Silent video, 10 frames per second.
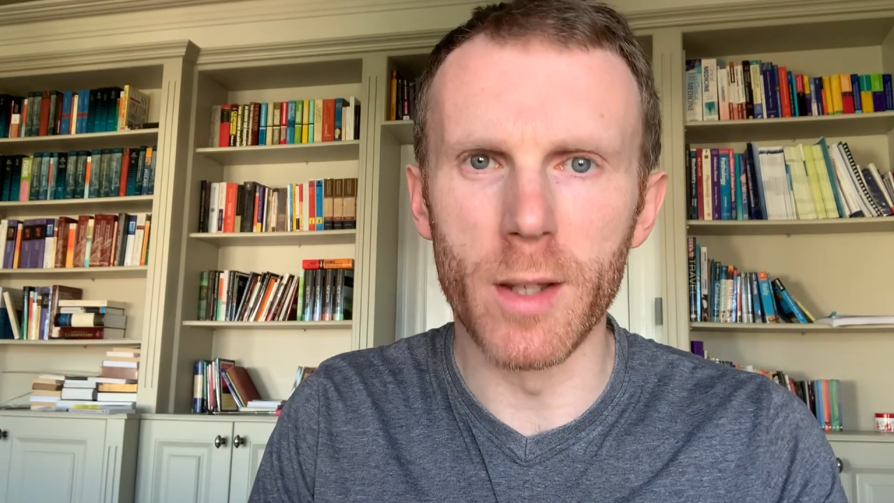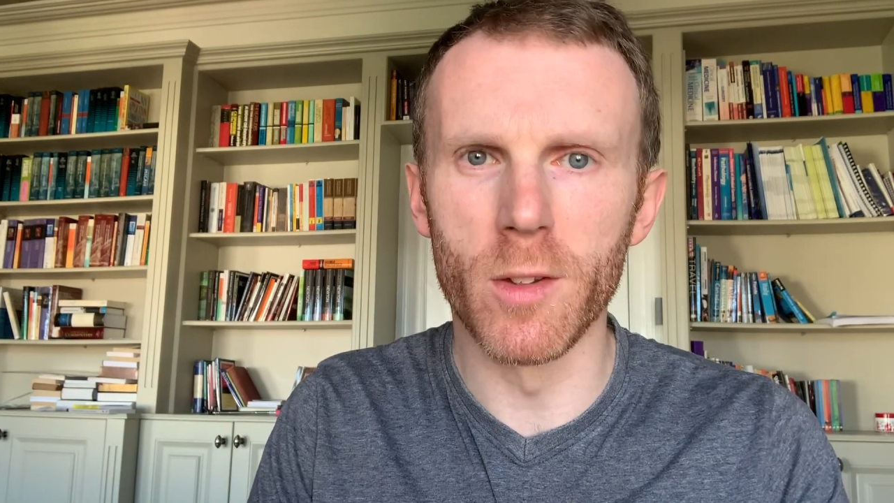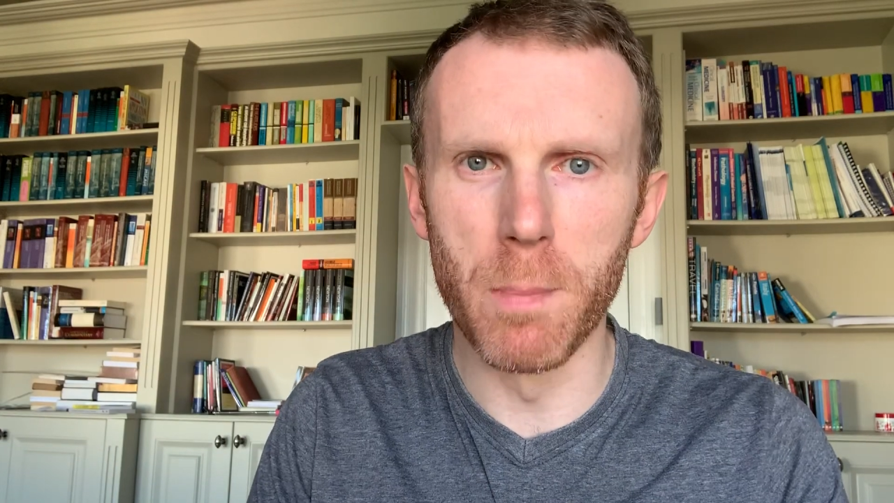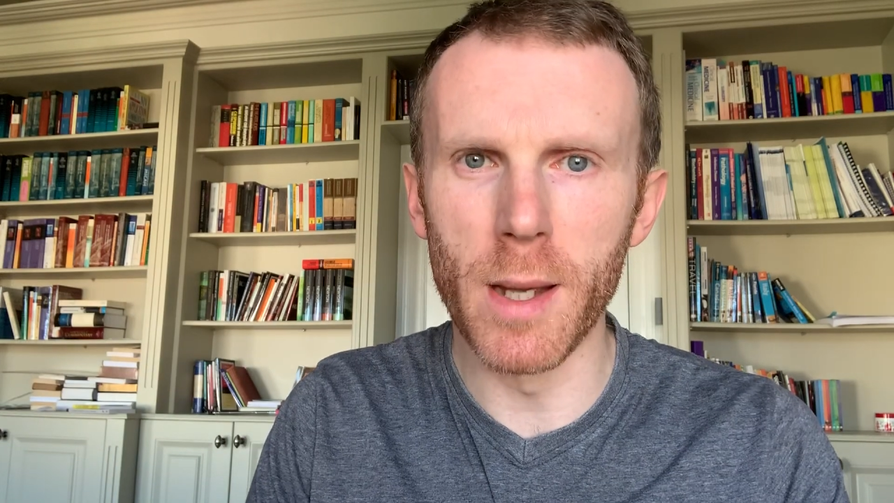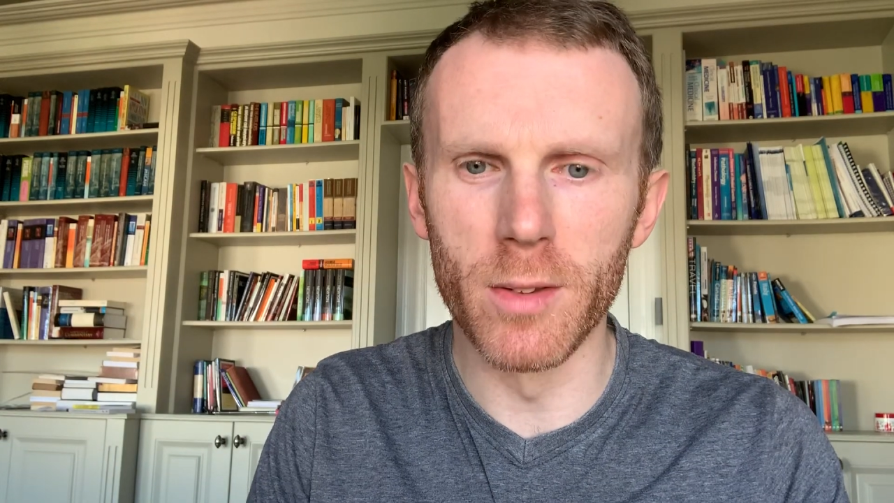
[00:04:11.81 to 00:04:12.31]

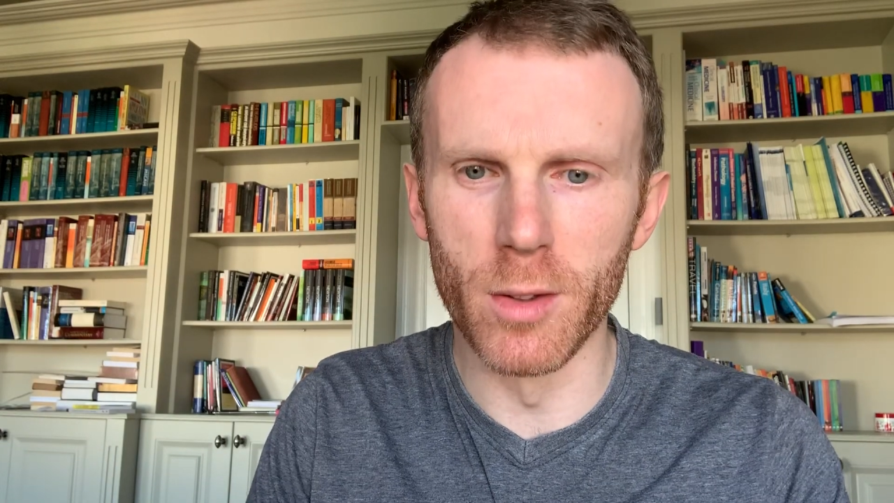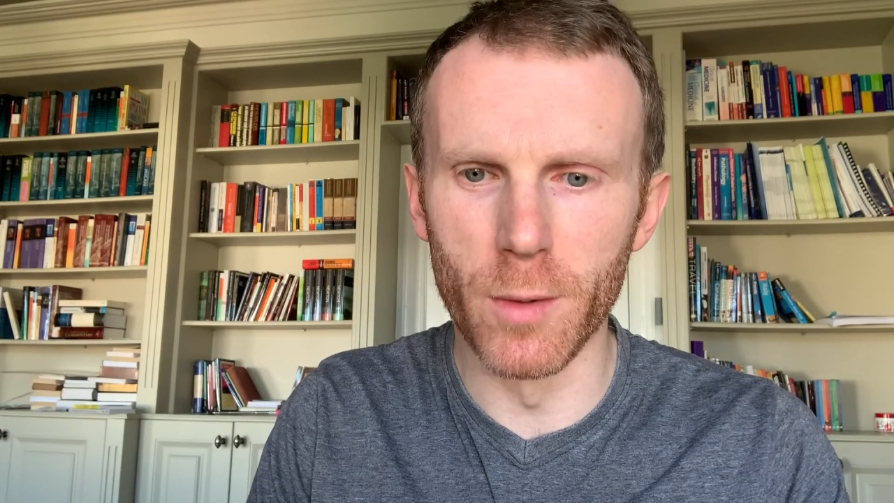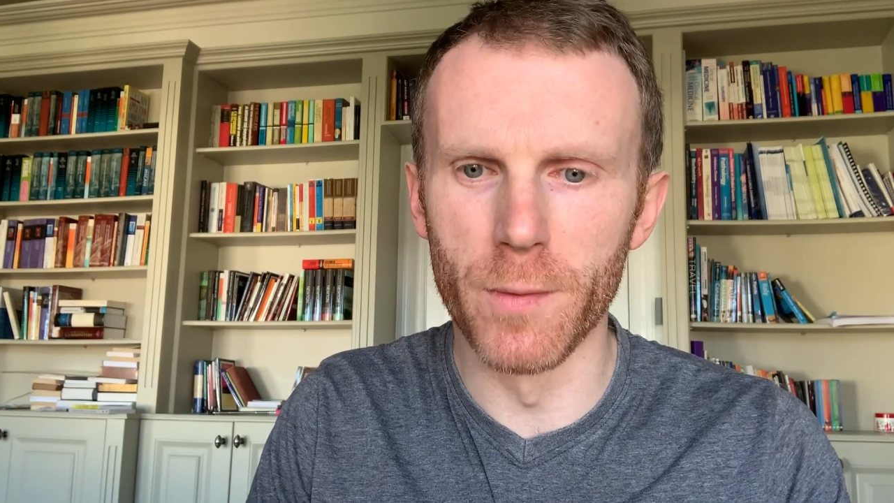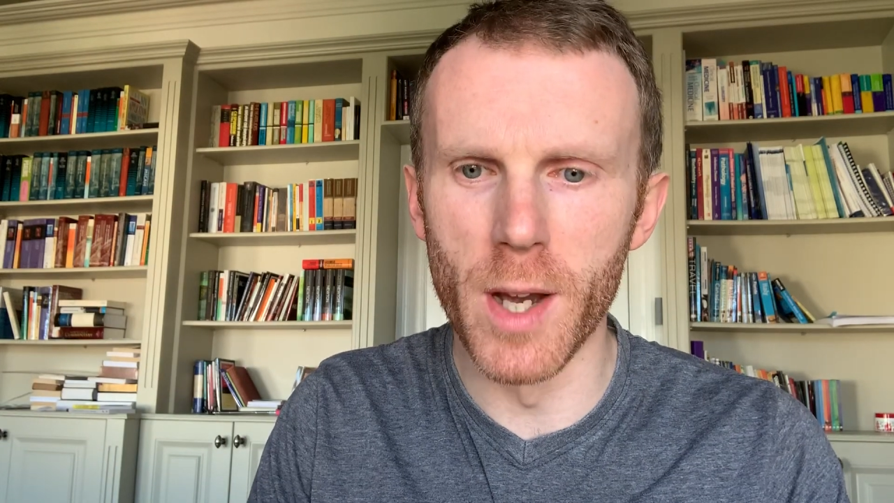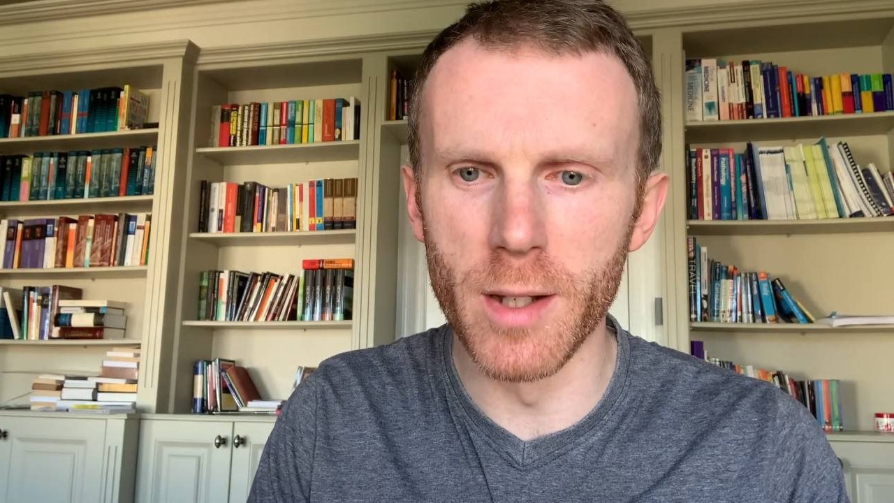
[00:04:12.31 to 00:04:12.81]
expecting to
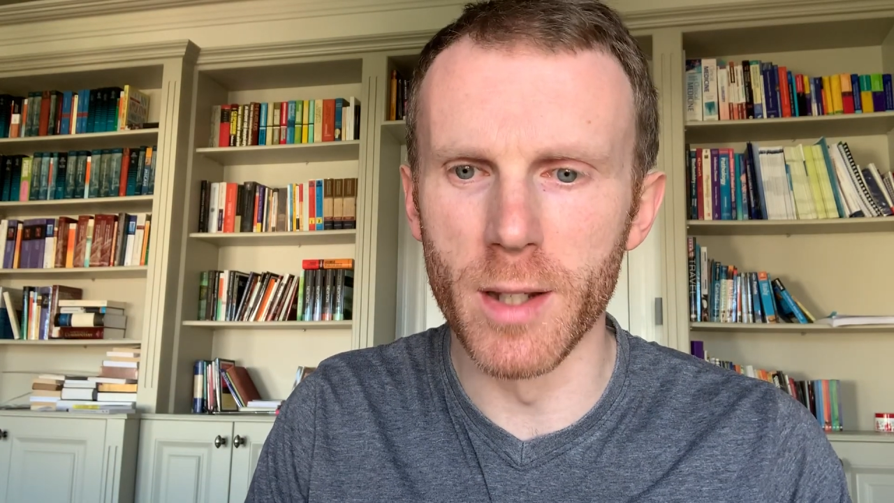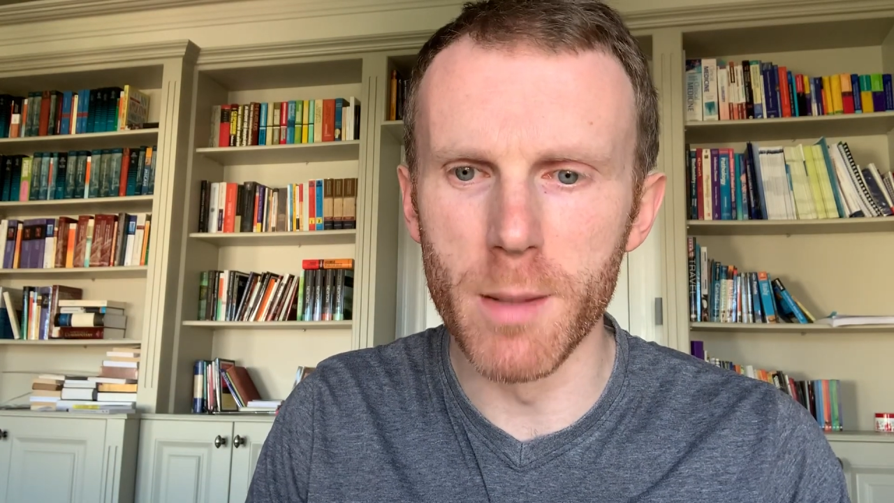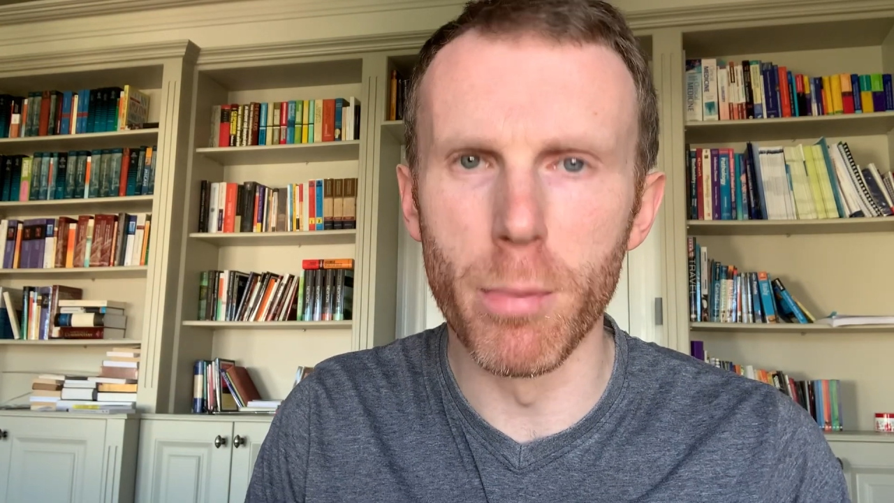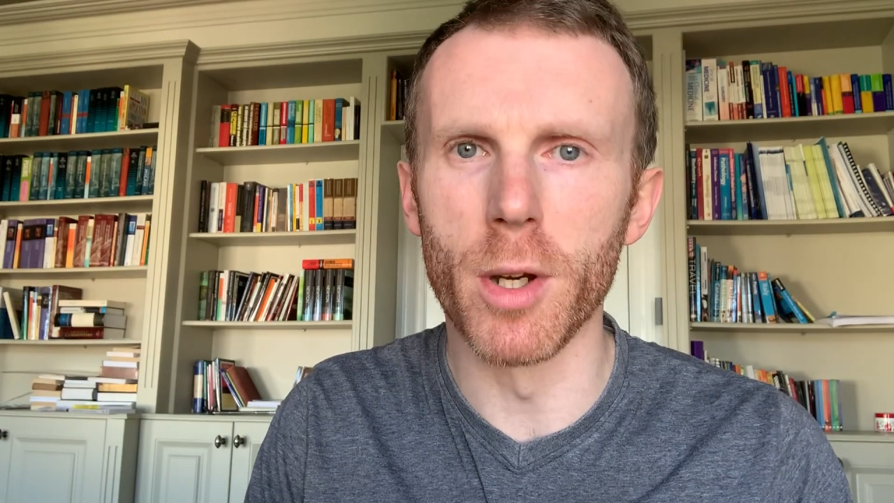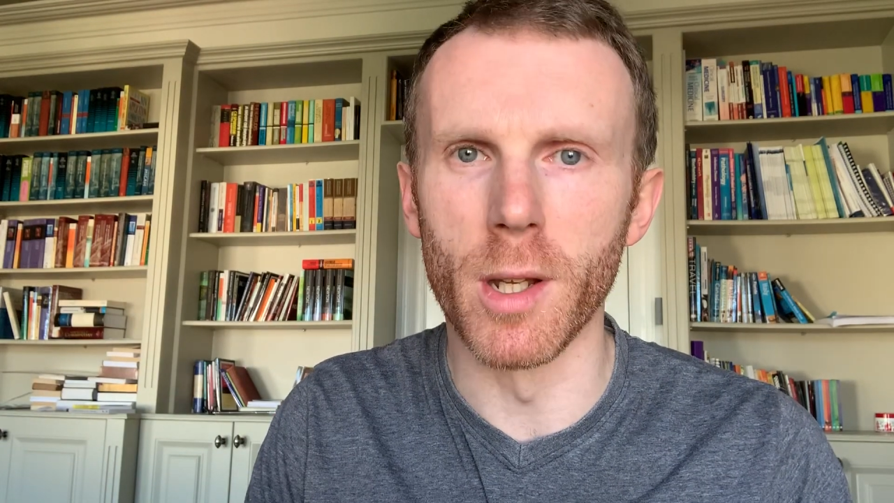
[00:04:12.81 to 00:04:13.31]
find a
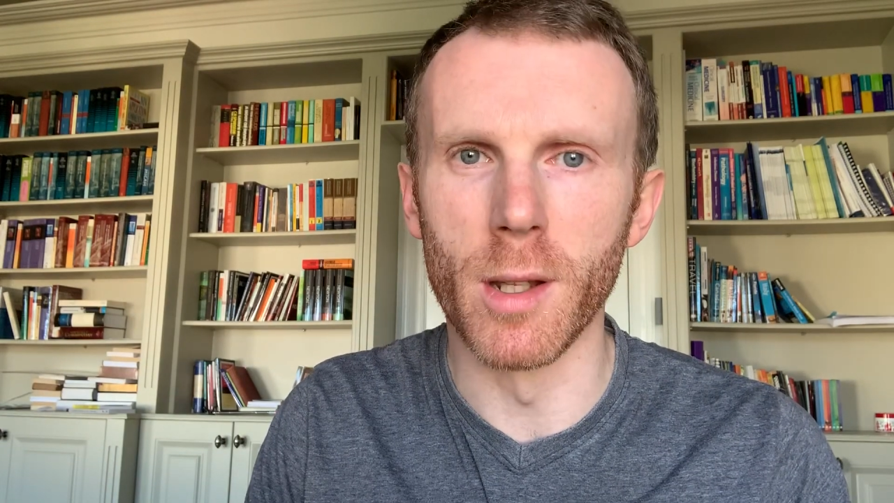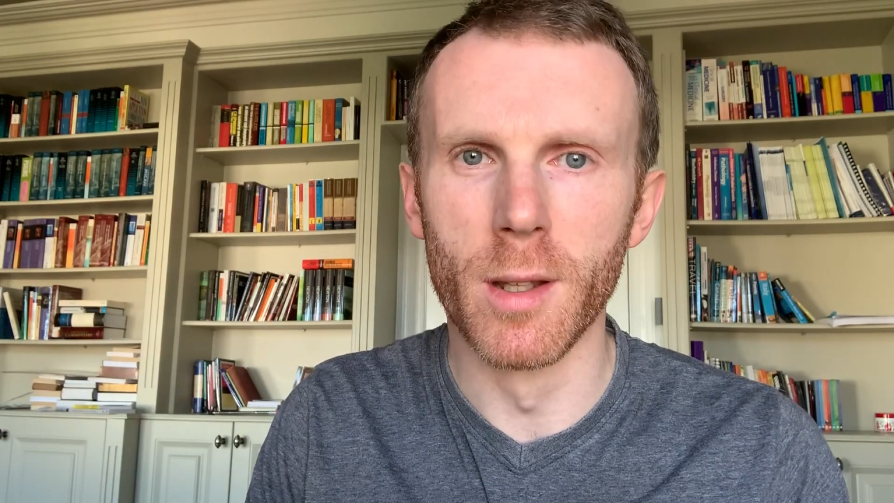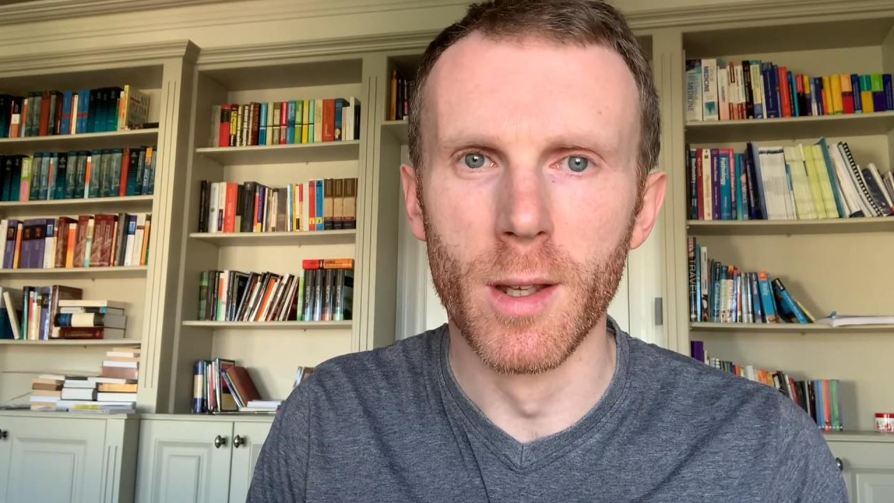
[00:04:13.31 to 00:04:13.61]
dead body.